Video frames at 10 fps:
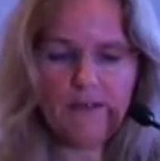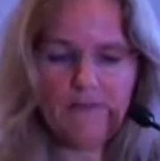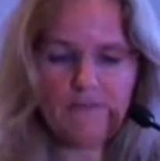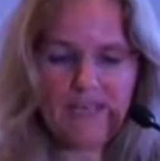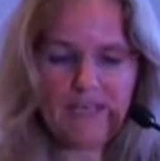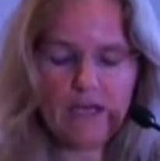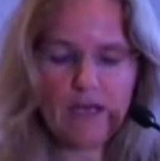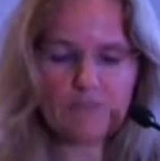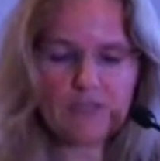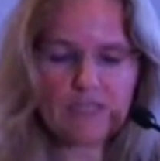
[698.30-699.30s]
if then
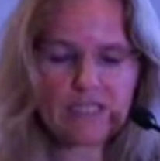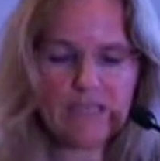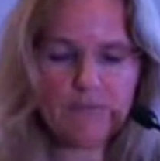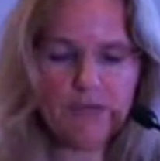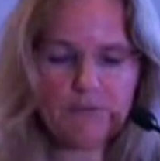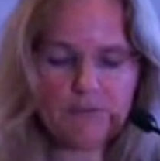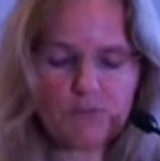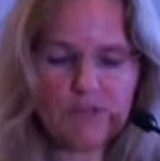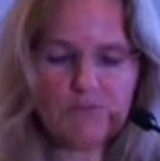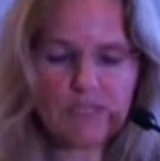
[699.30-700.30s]
after ischemia, after
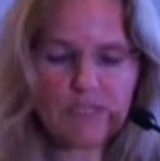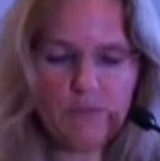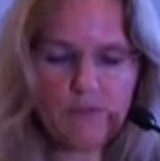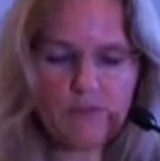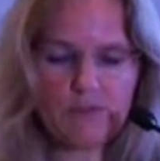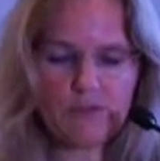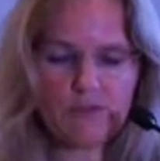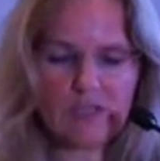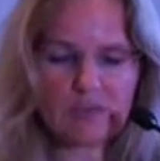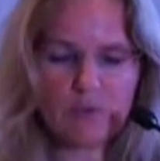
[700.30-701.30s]
brief ischemia, this
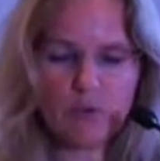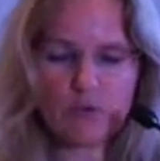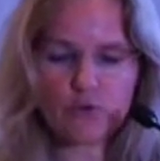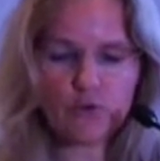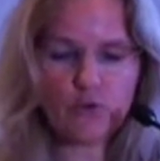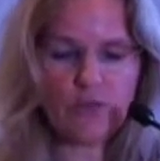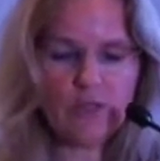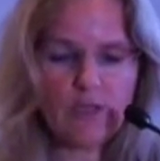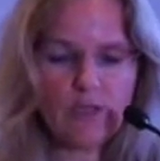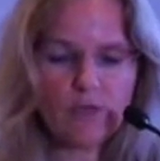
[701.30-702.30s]
is exposed to
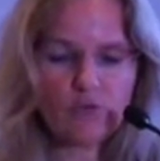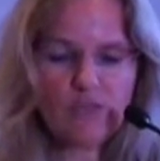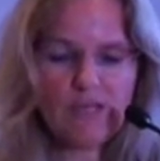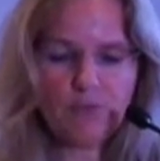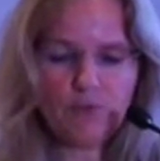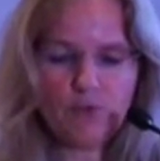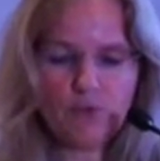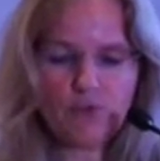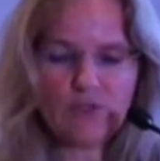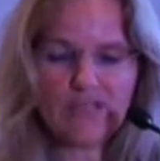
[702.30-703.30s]

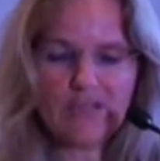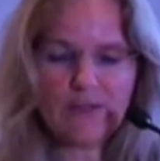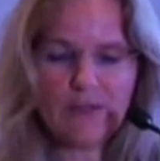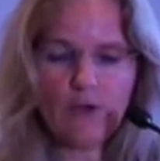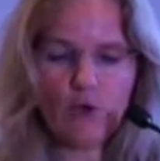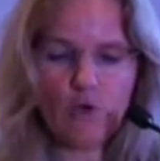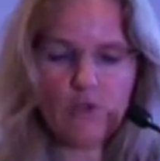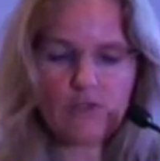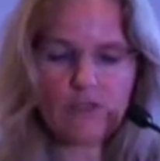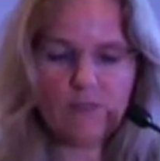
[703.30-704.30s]
reperfusion, then the whole
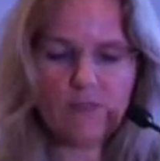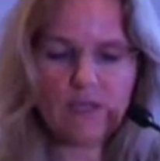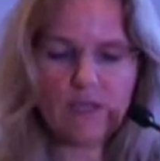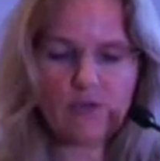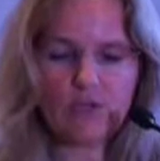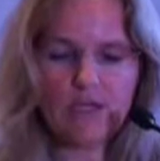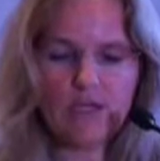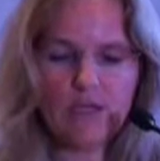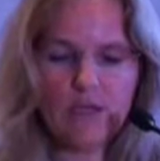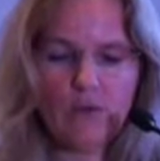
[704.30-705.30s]
ischemic area
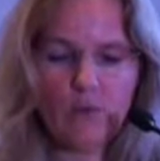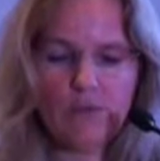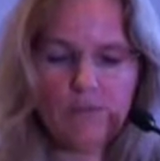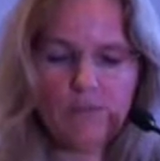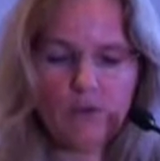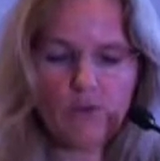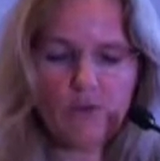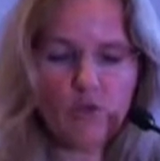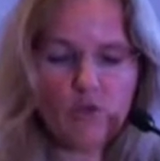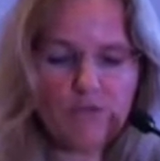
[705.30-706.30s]
will be, or
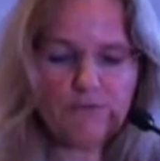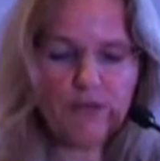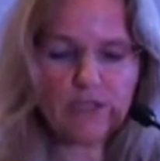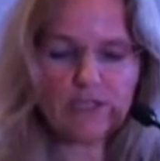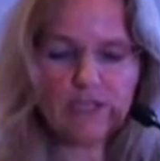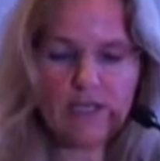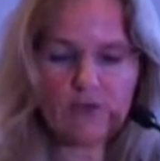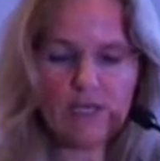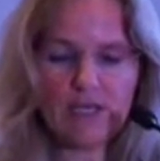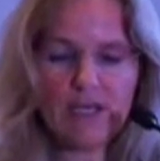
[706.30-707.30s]
the whole infarcted
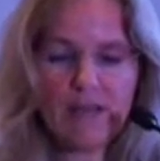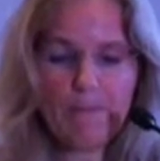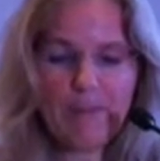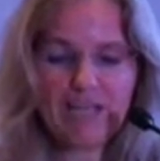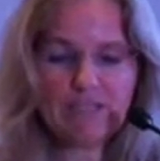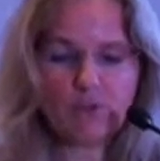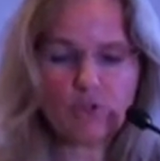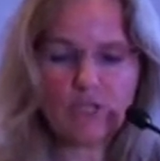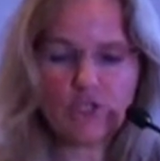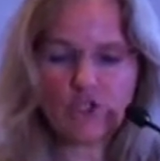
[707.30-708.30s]
area might
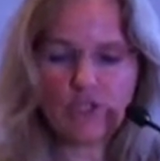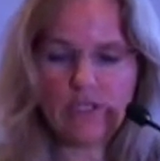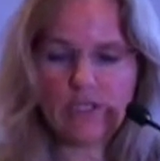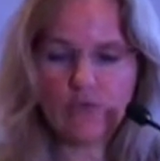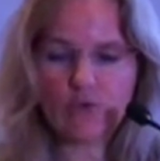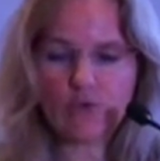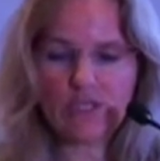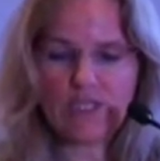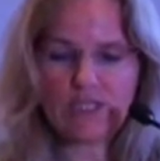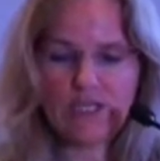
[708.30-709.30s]
potentially
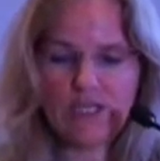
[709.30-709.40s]
increase,